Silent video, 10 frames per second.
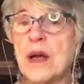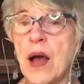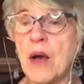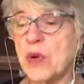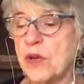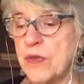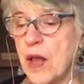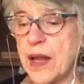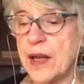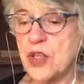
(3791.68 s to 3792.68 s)
I would have
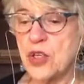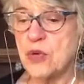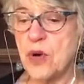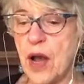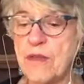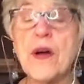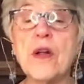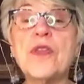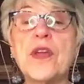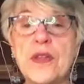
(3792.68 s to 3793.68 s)
liked to. I
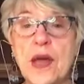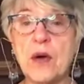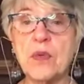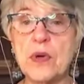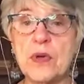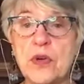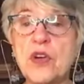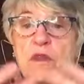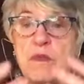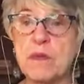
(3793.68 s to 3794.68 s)
felt that could
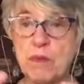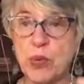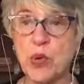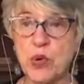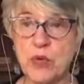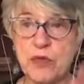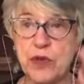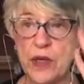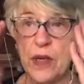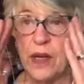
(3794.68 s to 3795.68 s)
have improved
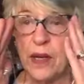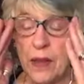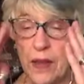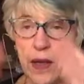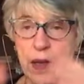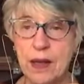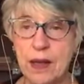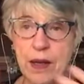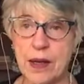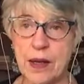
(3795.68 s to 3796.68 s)

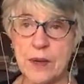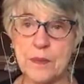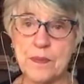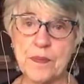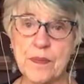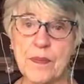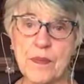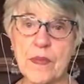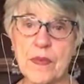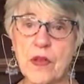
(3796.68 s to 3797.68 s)
the
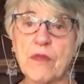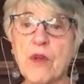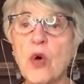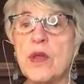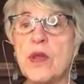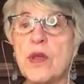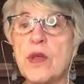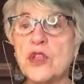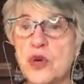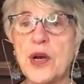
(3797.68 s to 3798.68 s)
flow of
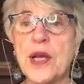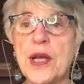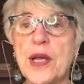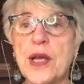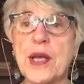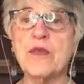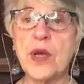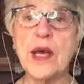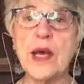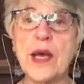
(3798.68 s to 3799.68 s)
the story if
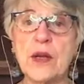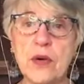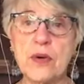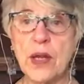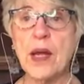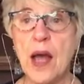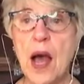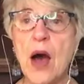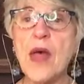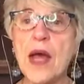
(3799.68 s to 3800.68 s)
we had known
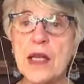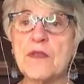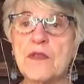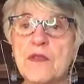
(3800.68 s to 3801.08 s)
how that